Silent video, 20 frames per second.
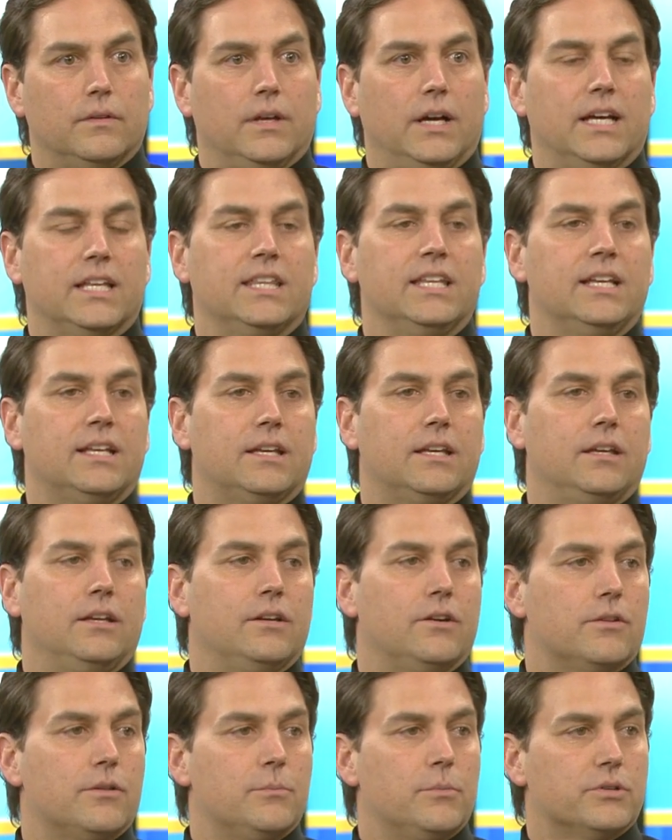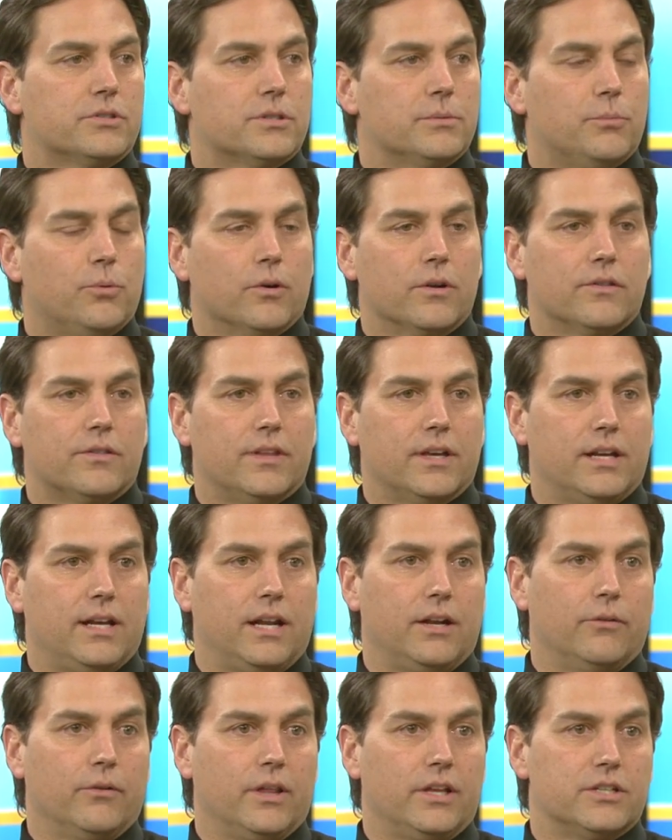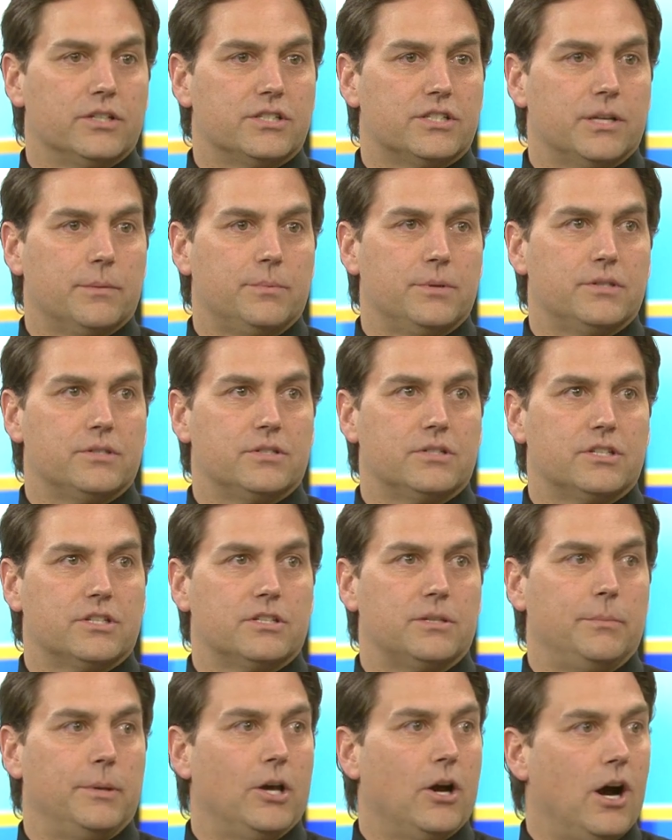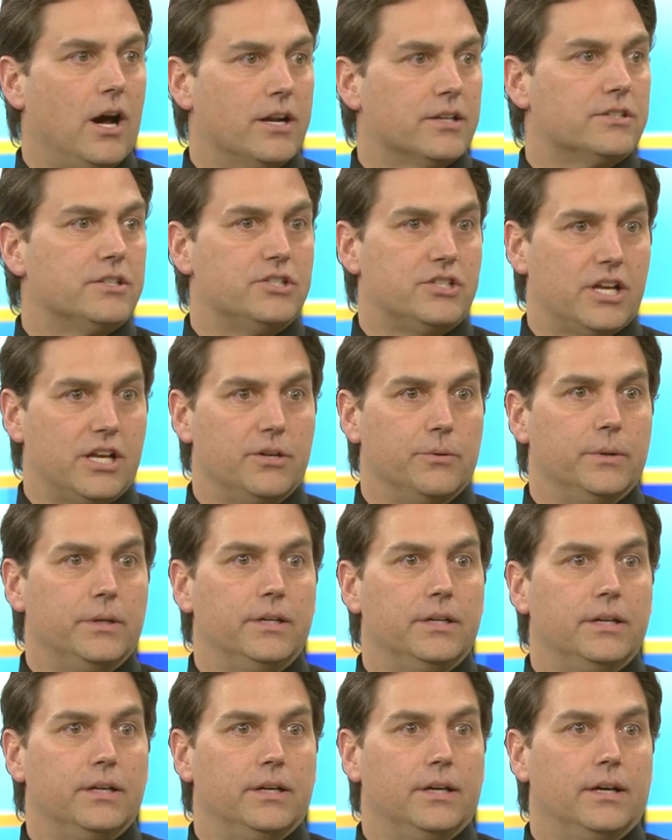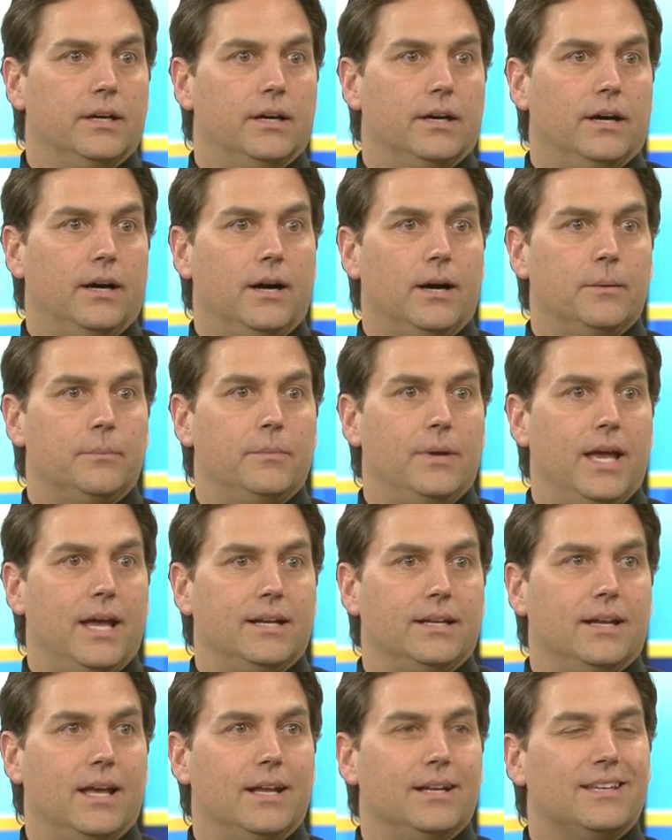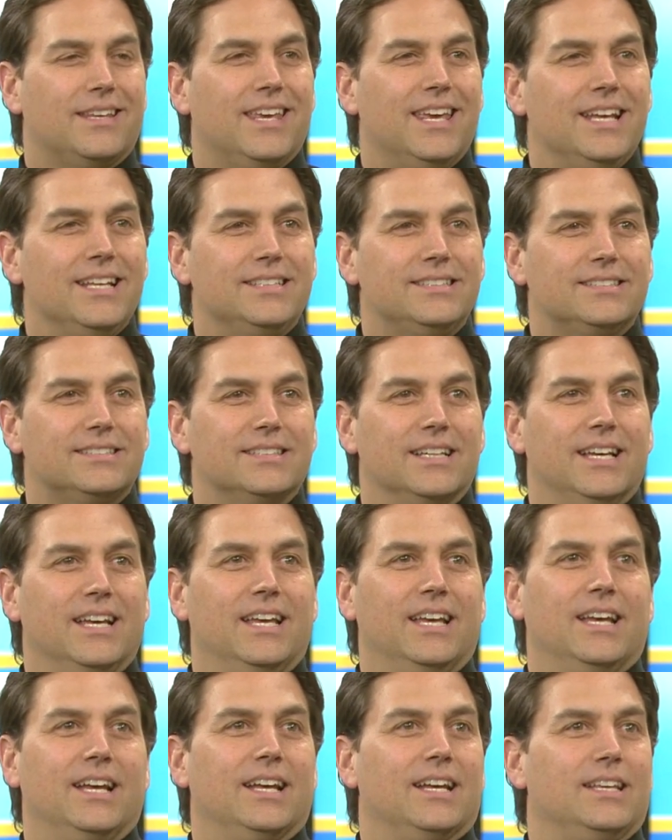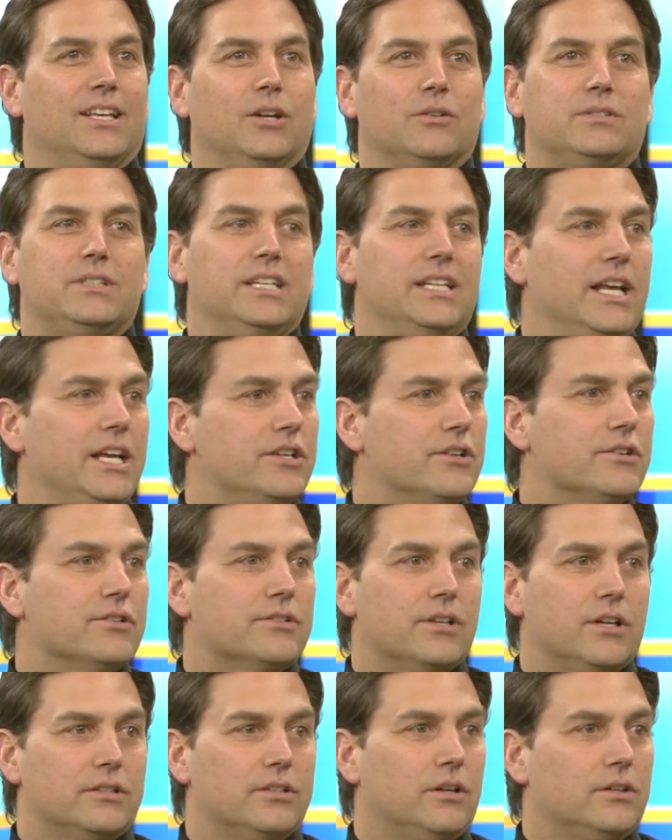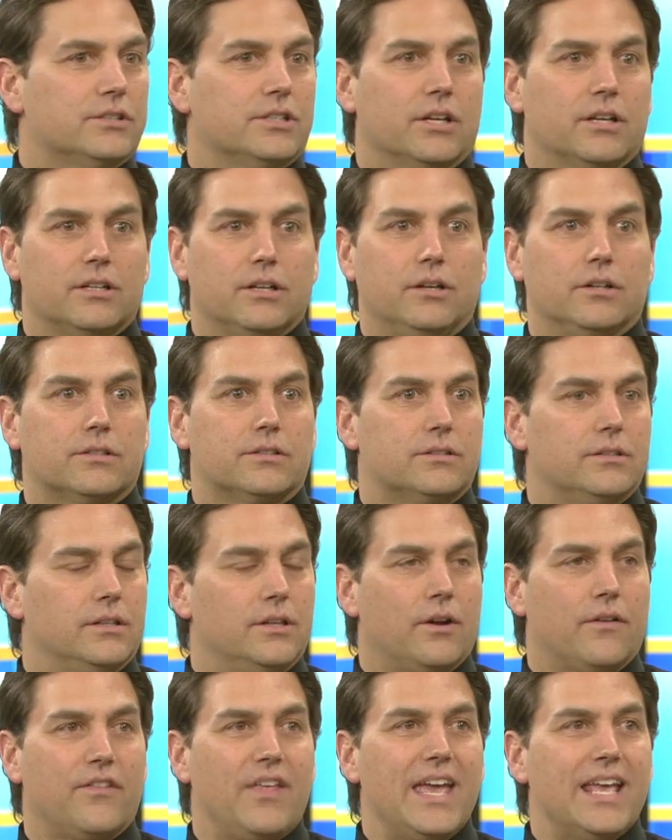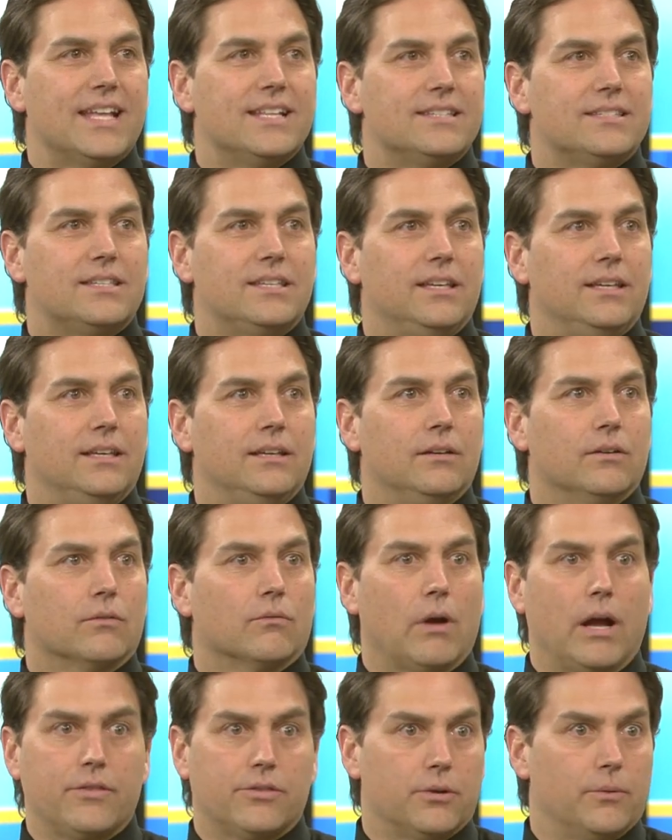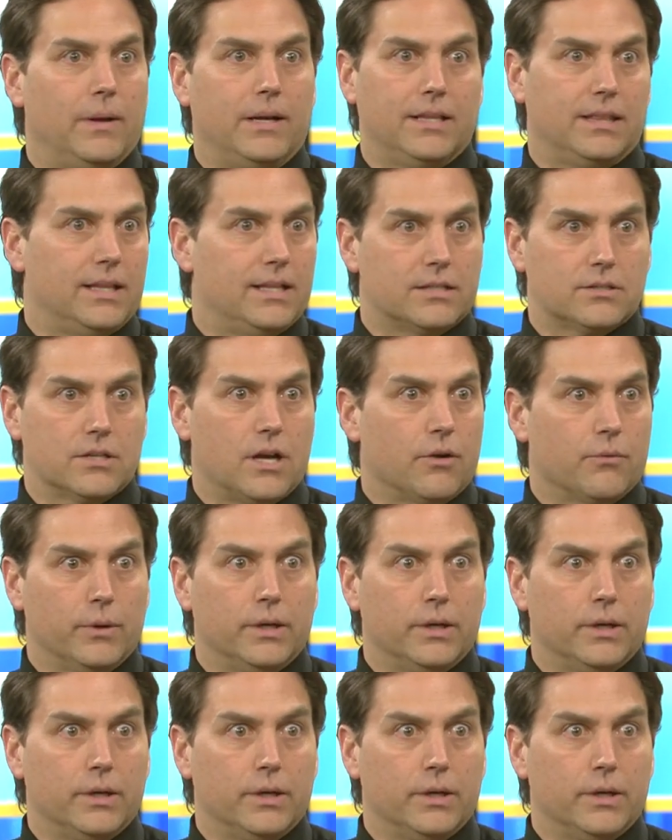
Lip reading: I think, you know, the most important thing in any relationship is just to be honest and genuine. And kids, you know, teenagers, adults, young adults, you know, they can see right through anything that's not